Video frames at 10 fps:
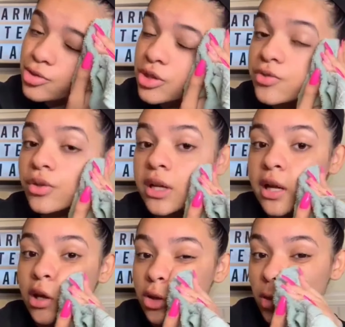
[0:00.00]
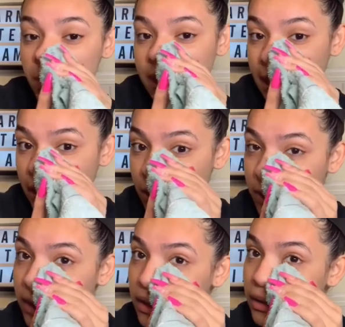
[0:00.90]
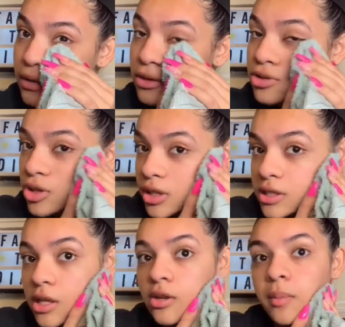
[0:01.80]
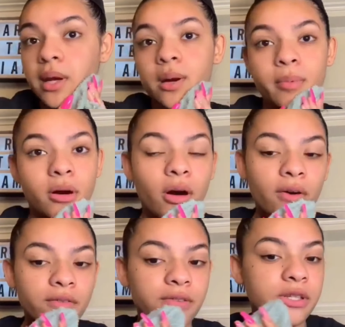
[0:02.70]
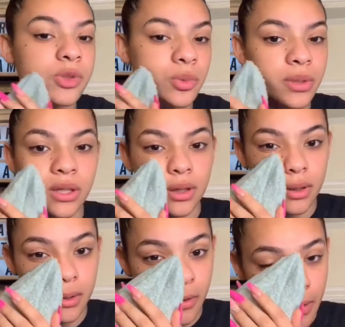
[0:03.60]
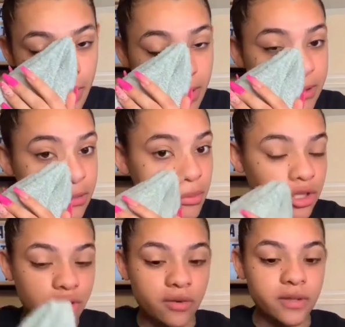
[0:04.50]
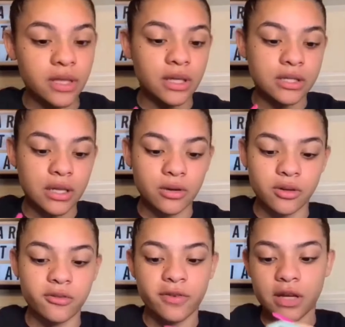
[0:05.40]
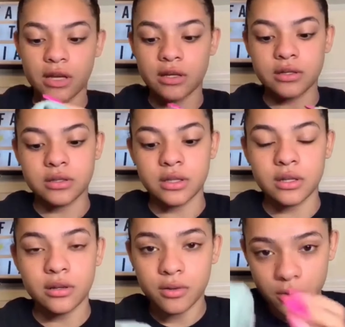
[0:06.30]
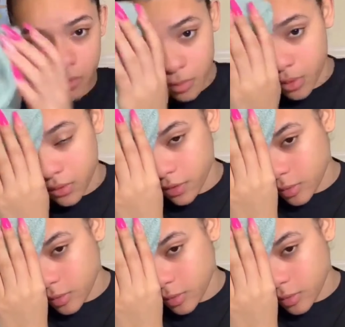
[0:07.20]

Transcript: stressful day, or you went out and you're trying to take your makeup off. This will be good to make sure everything is out of your face, and whenever